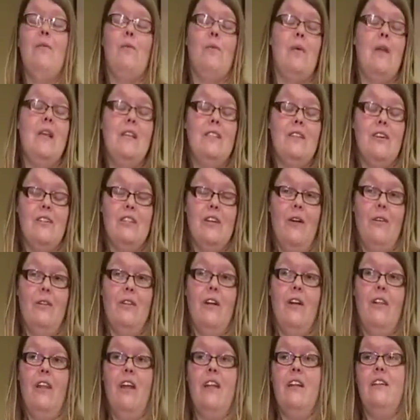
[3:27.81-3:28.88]
research out
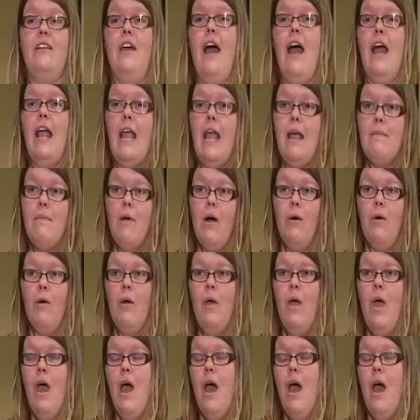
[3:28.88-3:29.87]
there that are talking about